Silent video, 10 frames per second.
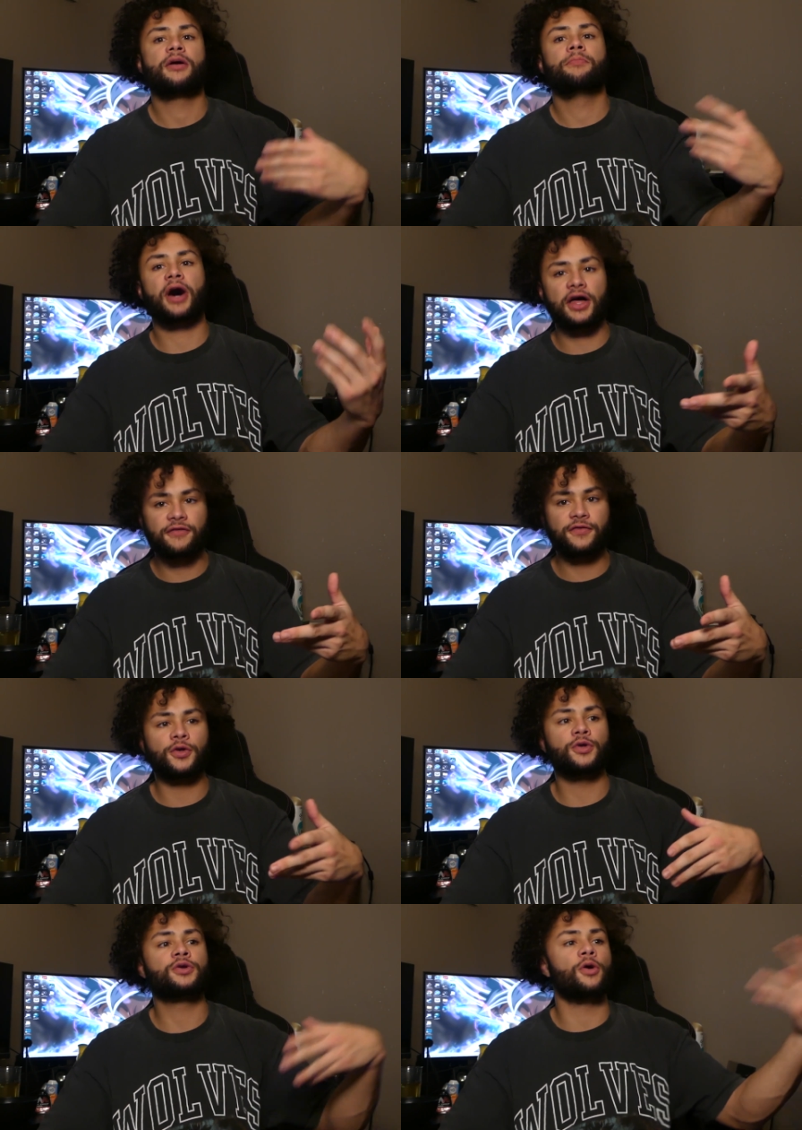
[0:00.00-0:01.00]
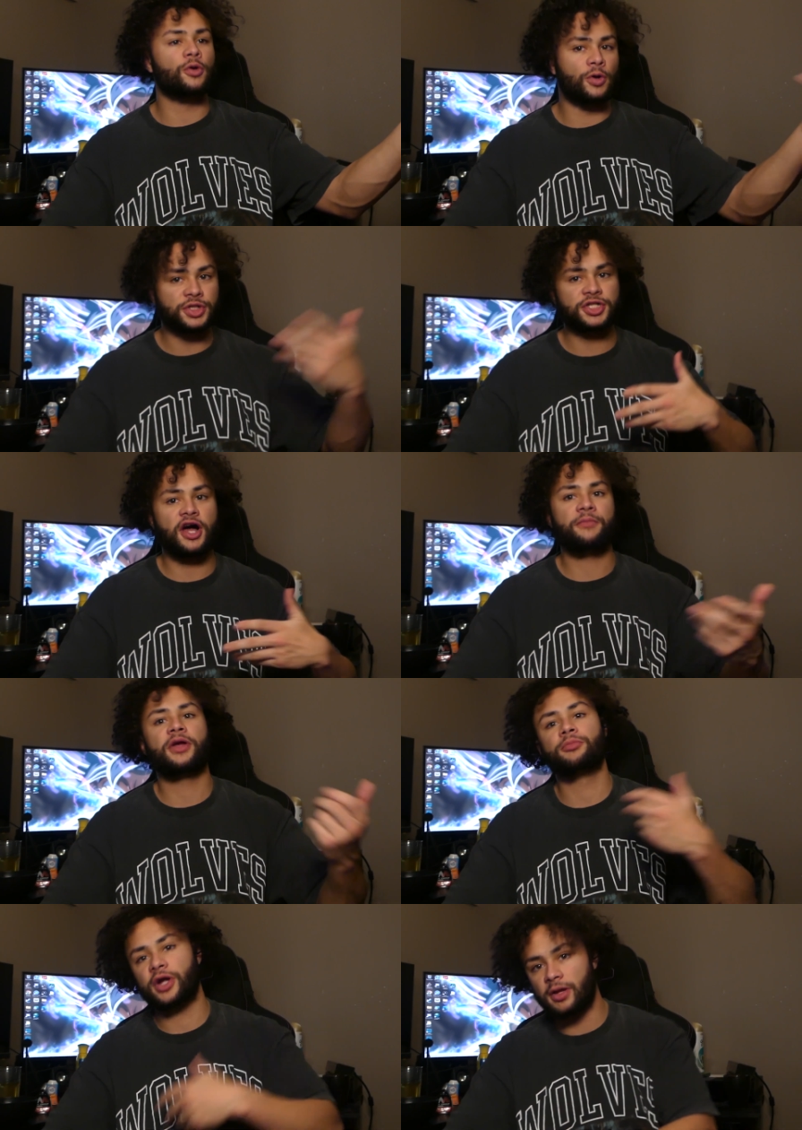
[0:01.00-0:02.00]
buy the food, go grocery
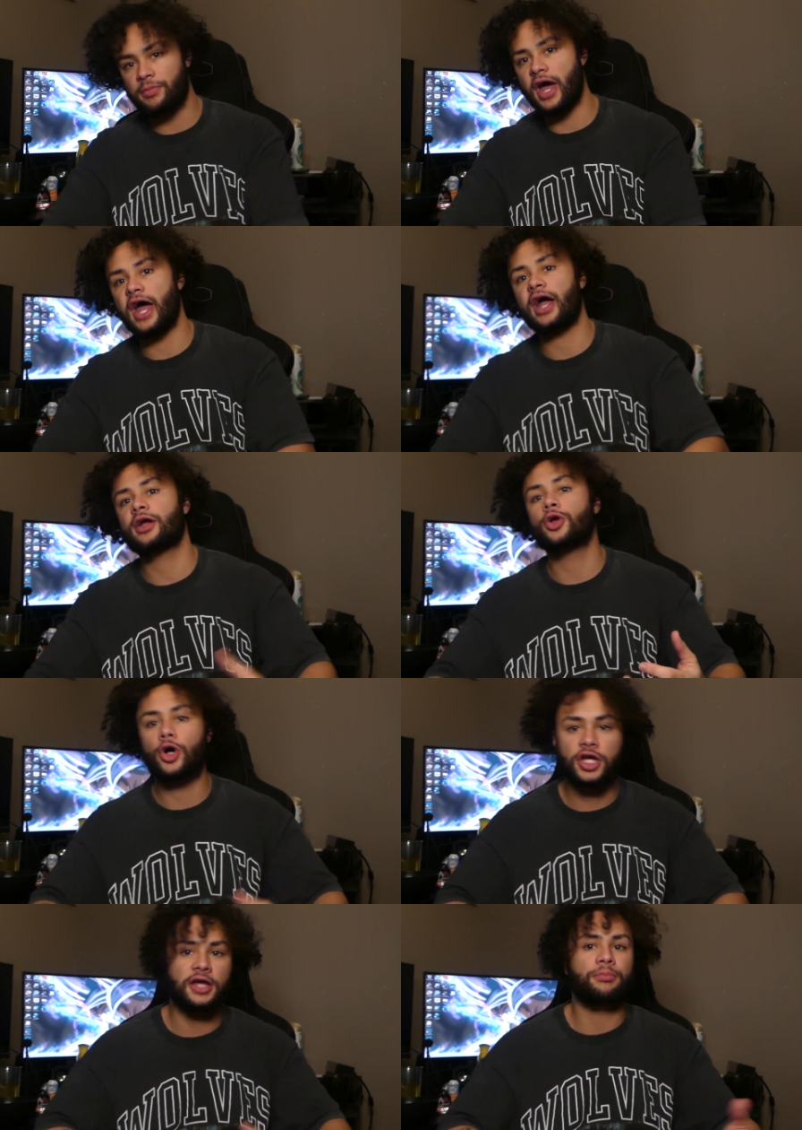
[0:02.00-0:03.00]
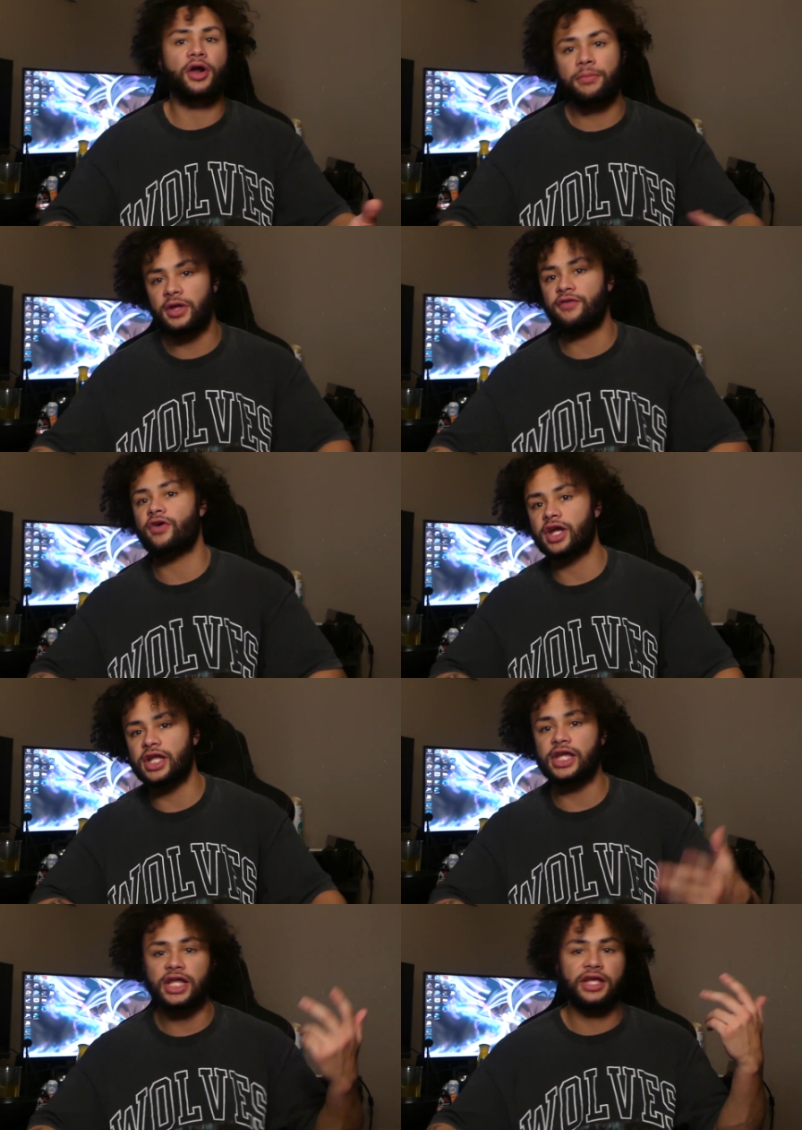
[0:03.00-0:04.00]
shopping, bring it back, cook it, prep it,
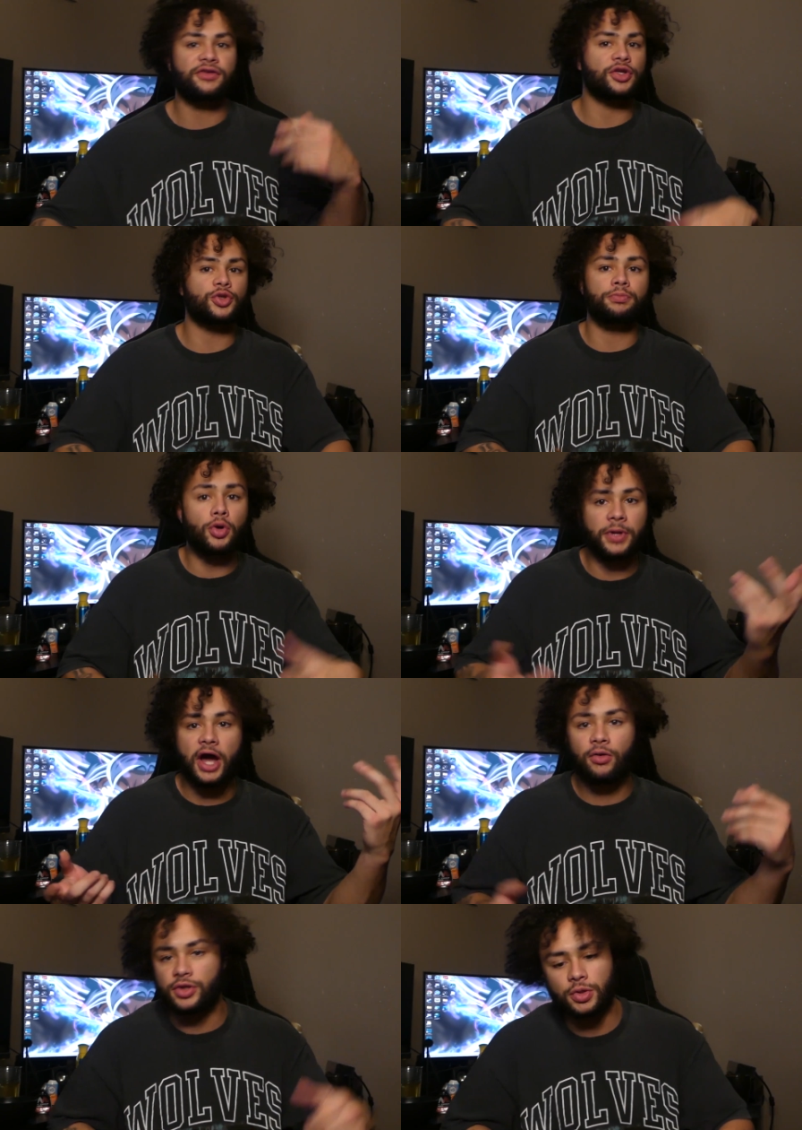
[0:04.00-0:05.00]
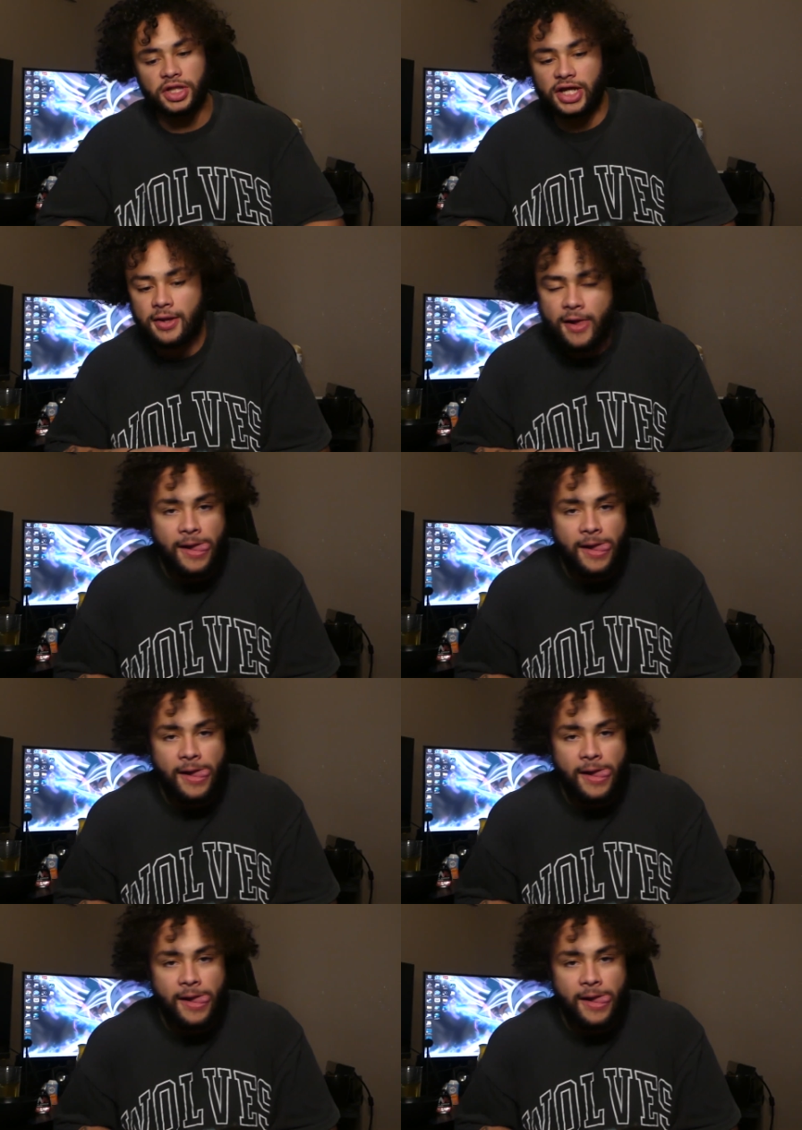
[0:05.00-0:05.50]
fucking eat it, dude, poop it out. Dude, like,